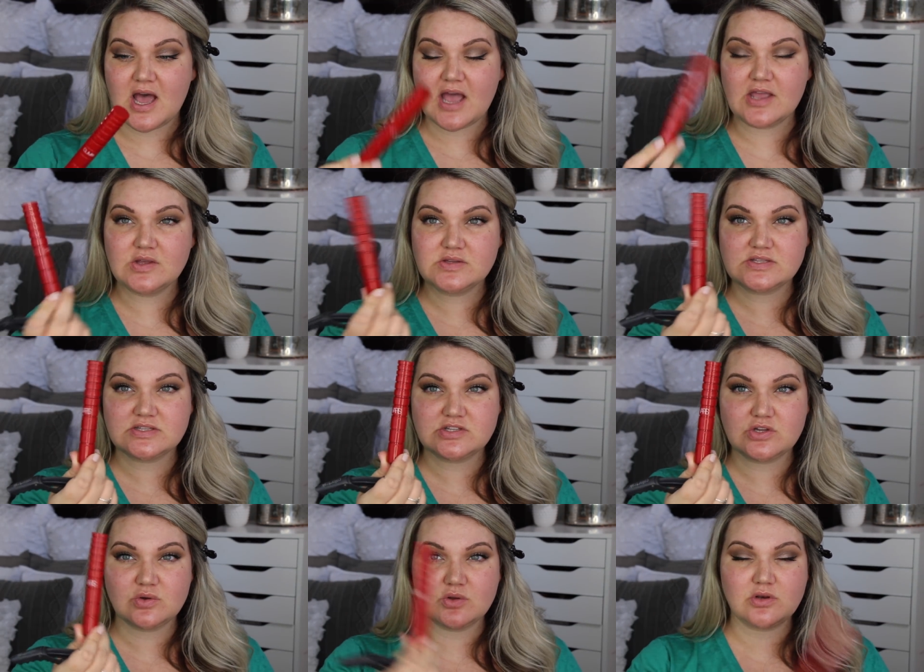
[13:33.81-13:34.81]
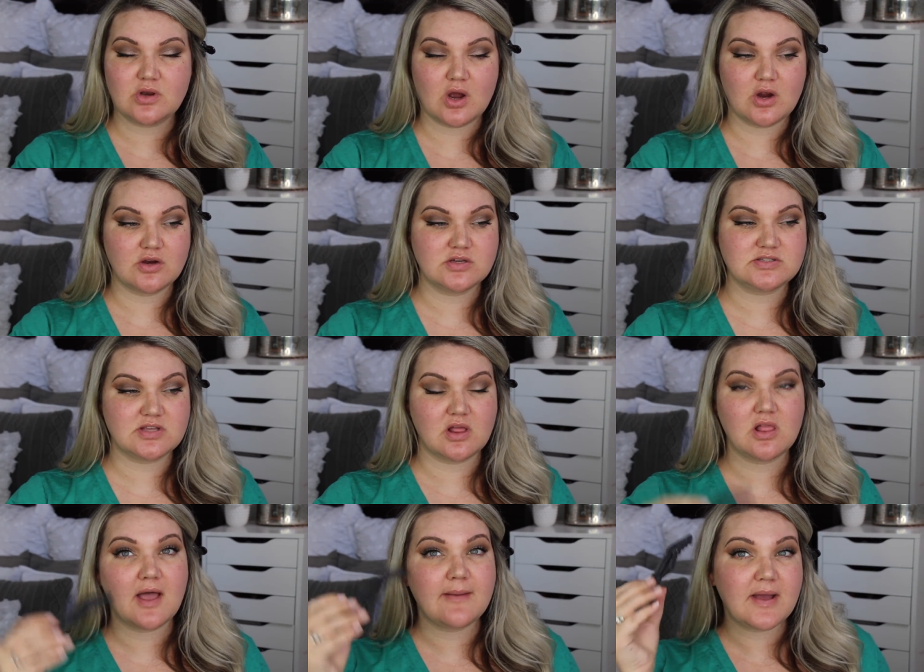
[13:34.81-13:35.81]
I use this new NARS, the
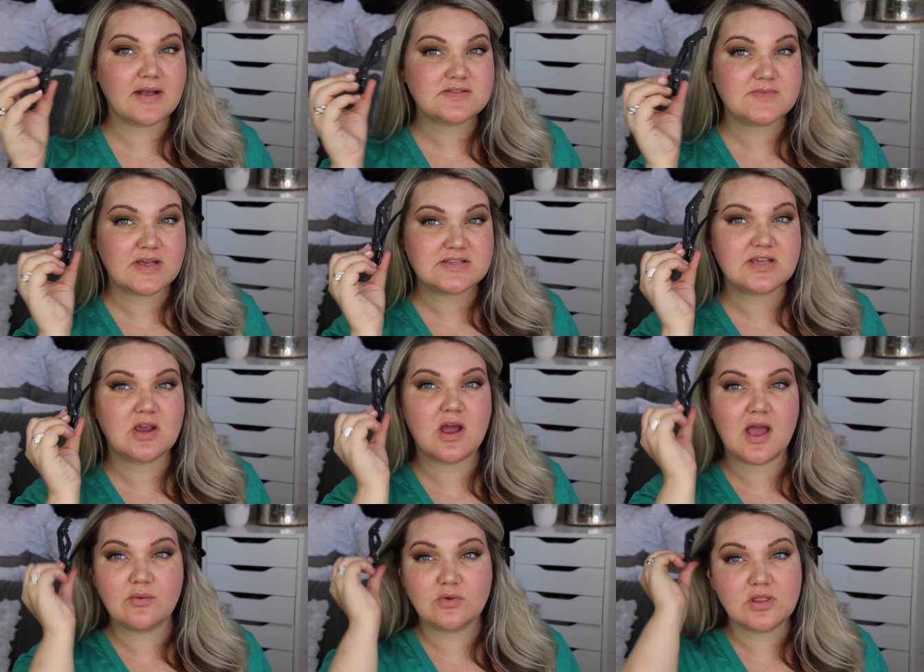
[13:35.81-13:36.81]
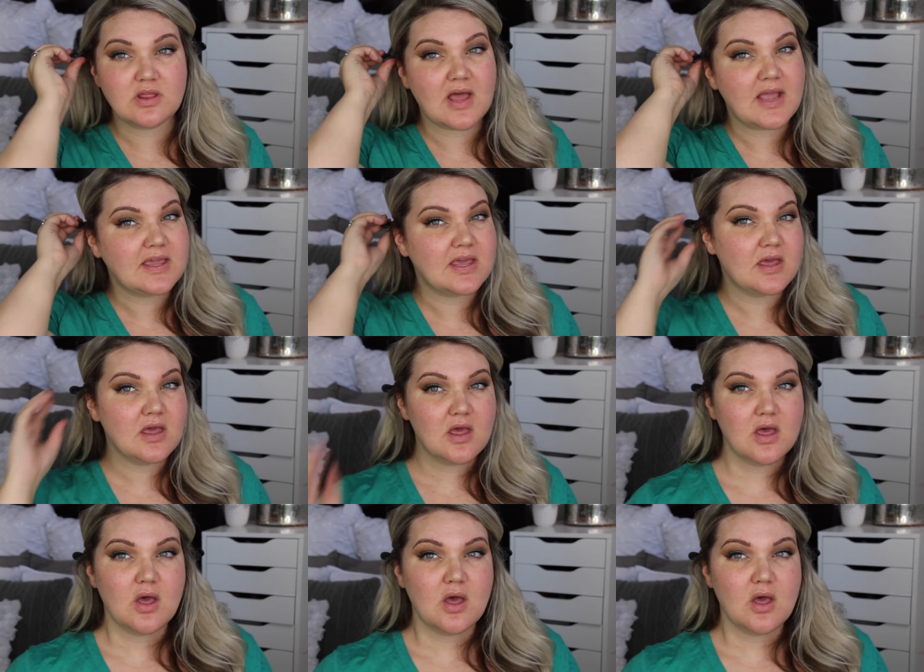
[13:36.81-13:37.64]
Climax mascara. I really like it.